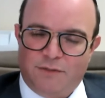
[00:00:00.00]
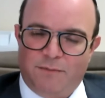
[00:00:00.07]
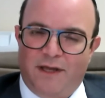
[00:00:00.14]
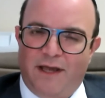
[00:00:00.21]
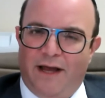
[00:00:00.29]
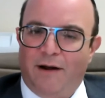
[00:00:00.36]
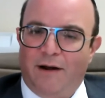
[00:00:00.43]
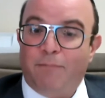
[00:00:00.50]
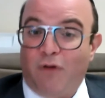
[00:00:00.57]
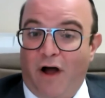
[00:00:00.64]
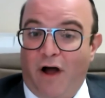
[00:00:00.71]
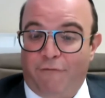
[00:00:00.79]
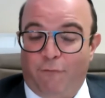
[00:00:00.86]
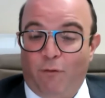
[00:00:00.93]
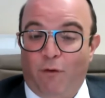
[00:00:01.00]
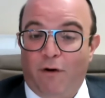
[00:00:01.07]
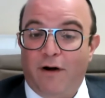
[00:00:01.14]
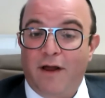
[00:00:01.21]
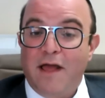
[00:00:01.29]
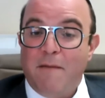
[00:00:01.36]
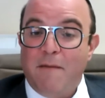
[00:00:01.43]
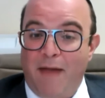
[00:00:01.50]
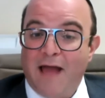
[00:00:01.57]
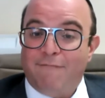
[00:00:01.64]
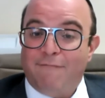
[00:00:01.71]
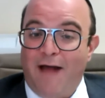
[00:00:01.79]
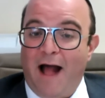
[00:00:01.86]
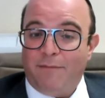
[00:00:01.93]
can apply for
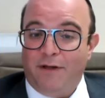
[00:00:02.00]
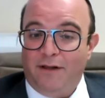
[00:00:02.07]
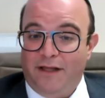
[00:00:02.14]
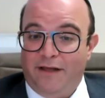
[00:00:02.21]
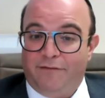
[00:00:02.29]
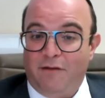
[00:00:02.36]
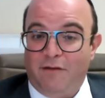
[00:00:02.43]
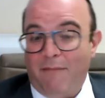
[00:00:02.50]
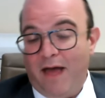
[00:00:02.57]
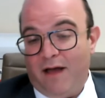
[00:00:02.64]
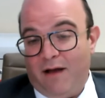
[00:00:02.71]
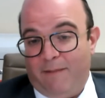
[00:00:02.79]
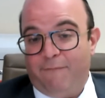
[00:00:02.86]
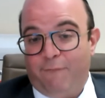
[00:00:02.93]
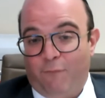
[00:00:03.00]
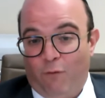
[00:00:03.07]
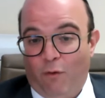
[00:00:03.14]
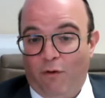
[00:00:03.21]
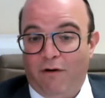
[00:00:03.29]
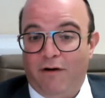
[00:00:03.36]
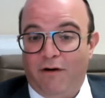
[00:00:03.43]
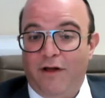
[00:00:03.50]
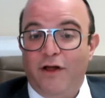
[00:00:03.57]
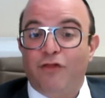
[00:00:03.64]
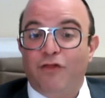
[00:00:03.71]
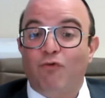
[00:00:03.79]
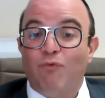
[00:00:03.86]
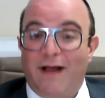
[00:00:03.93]
paid family leave to make up for
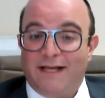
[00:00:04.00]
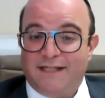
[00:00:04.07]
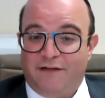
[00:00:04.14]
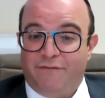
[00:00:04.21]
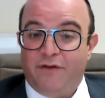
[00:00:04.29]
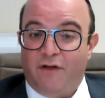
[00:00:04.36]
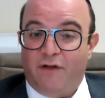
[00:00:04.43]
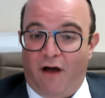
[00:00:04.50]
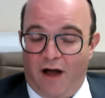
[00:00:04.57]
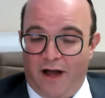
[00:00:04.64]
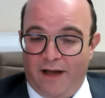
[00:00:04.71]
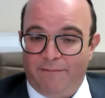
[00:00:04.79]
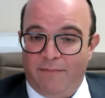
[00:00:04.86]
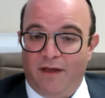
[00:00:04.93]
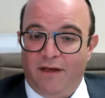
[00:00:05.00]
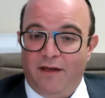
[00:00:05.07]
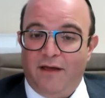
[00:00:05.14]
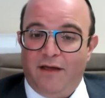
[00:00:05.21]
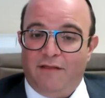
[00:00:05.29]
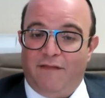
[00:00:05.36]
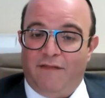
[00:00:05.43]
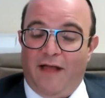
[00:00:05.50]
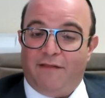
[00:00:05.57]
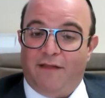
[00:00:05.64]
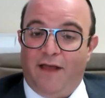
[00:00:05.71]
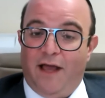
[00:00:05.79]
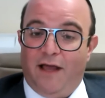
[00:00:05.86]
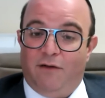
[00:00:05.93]
the rest of the time that
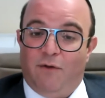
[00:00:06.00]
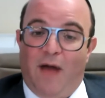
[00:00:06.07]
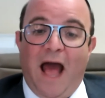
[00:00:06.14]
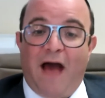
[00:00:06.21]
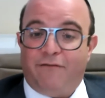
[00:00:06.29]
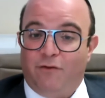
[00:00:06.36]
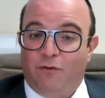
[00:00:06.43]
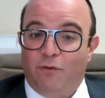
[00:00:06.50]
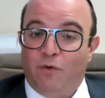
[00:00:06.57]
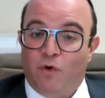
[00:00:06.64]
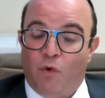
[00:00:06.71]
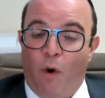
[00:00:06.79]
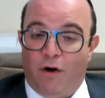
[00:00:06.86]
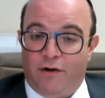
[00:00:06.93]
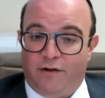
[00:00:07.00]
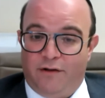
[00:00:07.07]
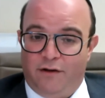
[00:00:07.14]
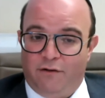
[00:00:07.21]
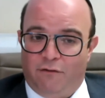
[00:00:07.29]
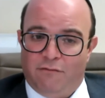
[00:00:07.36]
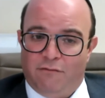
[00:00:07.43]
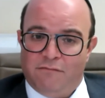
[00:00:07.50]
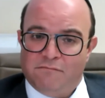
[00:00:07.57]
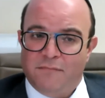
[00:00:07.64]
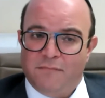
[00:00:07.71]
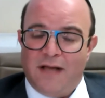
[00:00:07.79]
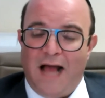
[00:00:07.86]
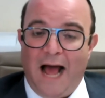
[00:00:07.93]
they have to quarantine or
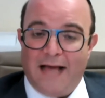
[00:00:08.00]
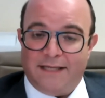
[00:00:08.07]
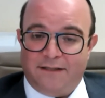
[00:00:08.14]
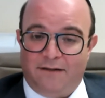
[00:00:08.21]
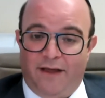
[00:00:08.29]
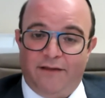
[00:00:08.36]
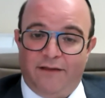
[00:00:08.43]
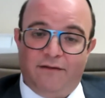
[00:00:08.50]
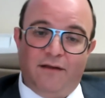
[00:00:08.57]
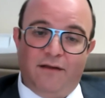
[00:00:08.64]
isolate.